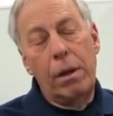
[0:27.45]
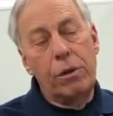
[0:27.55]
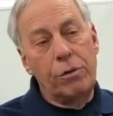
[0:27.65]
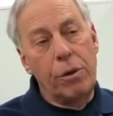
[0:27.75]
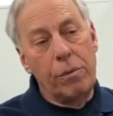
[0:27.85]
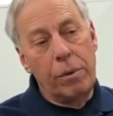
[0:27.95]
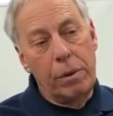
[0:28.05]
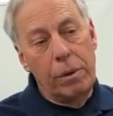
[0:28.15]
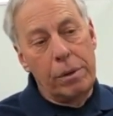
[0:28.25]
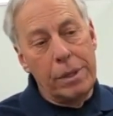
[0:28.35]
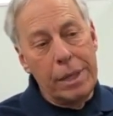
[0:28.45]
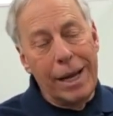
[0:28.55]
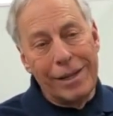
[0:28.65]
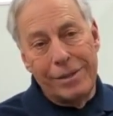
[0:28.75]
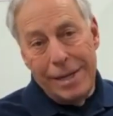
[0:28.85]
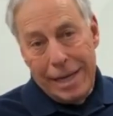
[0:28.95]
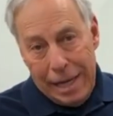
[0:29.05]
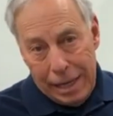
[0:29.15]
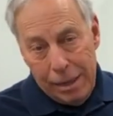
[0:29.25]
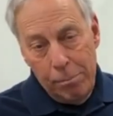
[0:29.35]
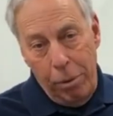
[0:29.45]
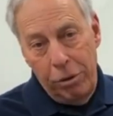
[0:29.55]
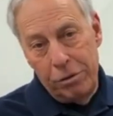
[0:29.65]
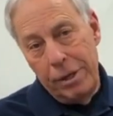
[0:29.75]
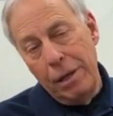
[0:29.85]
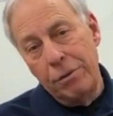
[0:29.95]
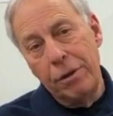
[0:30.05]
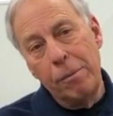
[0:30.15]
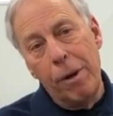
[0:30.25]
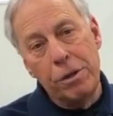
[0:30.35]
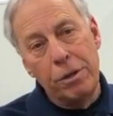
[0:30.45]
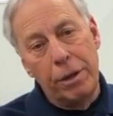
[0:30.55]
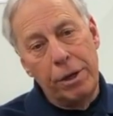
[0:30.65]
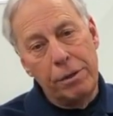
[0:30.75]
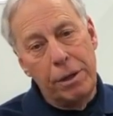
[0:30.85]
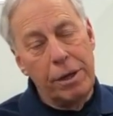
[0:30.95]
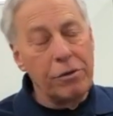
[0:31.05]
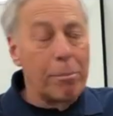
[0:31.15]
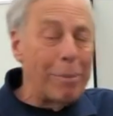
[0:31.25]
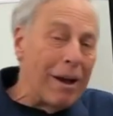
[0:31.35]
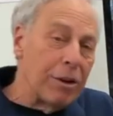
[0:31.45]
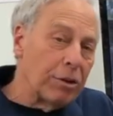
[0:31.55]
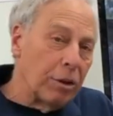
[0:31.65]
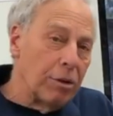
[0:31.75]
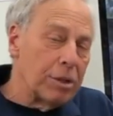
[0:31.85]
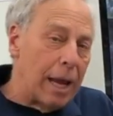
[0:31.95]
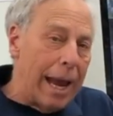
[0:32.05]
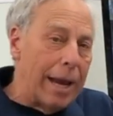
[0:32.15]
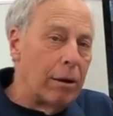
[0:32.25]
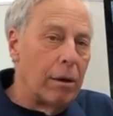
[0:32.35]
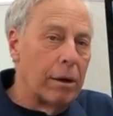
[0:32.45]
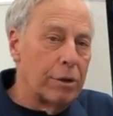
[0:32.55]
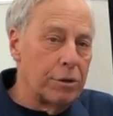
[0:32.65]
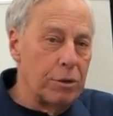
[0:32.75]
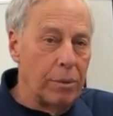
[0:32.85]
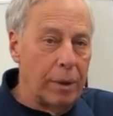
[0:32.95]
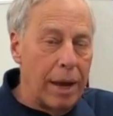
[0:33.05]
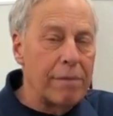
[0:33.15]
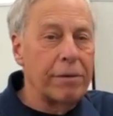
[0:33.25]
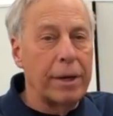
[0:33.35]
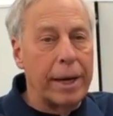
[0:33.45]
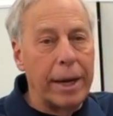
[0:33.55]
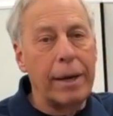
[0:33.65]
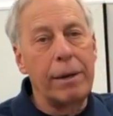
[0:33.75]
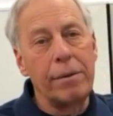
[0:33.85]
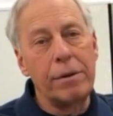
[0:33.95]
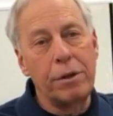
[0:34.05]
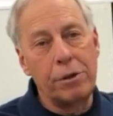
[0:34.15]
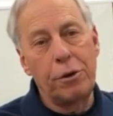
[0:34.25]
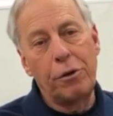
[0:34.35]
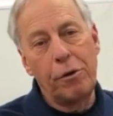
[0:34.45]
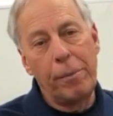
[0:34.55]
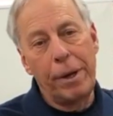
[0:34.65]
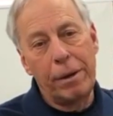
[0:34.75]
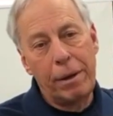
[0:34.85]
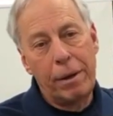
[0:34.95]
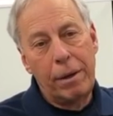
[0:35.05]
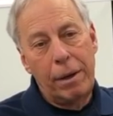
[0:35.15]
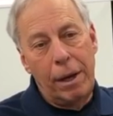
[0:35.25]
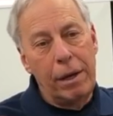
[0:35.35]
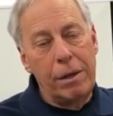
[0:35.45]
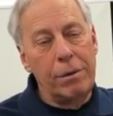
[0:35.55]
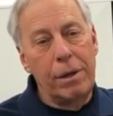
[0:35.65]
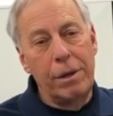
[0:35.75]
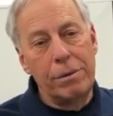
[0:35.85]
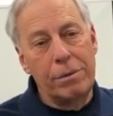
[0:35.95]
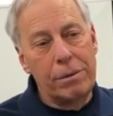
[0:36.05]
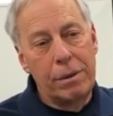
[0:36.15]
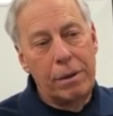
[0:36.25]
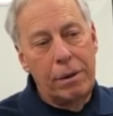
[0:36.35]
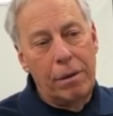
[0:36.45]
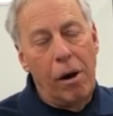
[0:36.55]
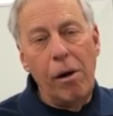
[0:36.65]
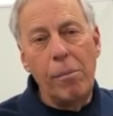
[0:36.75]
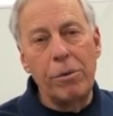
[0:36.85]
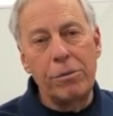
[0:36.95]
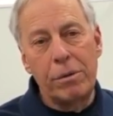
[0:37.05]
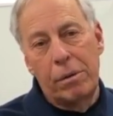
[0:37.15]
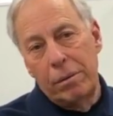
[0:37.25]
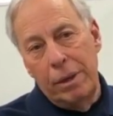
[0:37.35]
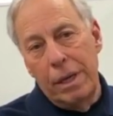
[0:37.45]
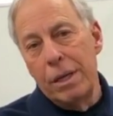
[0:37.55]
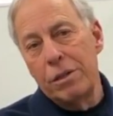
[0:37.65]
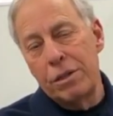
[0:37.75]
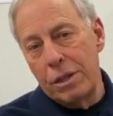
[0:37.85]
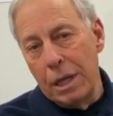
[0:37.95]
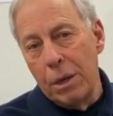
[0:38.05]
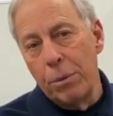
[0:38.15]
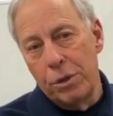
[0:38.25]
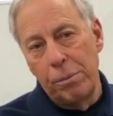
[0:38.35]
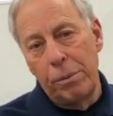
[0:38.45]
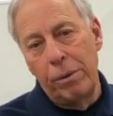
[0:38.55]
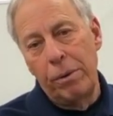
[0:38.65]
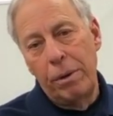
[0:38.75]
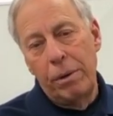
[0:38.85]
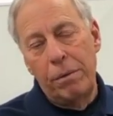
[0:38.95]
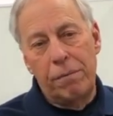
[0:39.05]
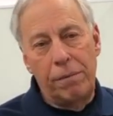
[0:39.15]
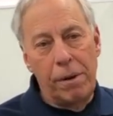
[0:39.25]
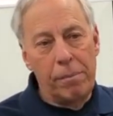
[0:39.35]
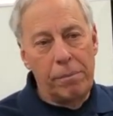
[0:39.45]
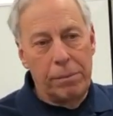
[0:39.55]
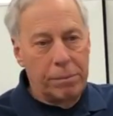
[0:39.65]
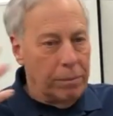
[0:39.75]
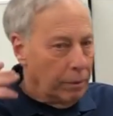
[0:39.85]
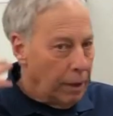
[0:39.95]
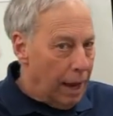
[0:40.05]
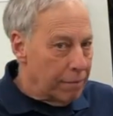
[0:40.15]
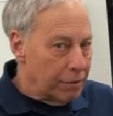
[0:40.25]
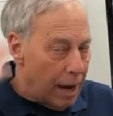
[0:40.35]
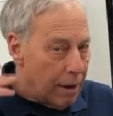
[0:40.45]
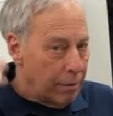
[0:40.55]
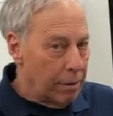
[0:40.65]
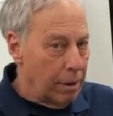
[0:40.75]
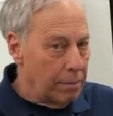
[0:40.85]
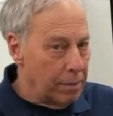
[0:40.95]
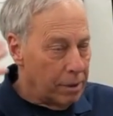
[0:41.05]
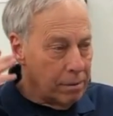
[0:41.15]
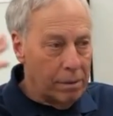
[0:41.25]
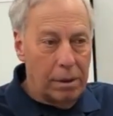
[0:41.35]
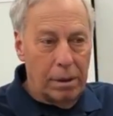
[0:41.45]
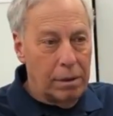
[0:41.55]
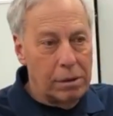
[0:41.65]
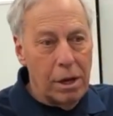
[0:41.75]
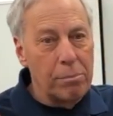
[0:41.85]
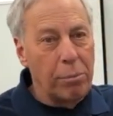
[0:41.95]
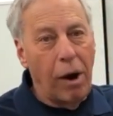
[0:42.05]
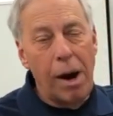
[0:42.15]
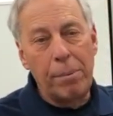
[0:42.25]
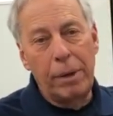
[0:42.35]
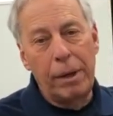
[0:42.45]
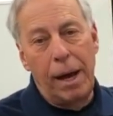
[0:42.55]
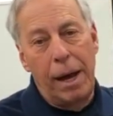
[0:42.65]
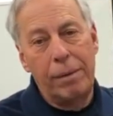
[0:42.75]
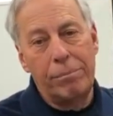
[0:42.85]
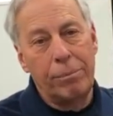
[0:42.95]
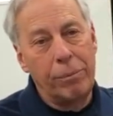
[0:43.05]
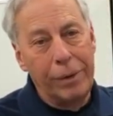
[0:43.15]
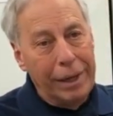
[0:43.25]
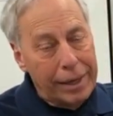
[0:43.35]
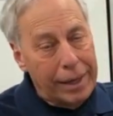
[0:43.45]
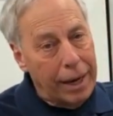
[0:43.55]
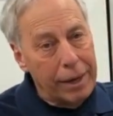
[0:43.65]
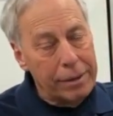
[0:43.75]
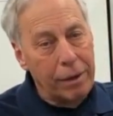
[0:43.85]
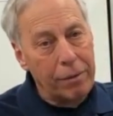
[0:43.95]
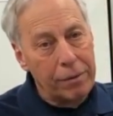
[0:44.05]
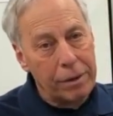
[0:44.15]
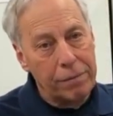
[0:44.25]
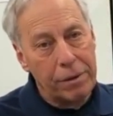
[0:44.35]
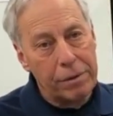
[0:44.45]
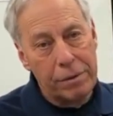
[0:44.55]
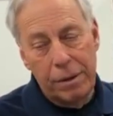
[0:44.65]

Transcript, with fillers: So DSD, pulse density modulation, is about as close to analog as you will ever get in the digital domain. It is, it is almost indistinguishable from live sound. I mean, done properly, I really can't tell the difference.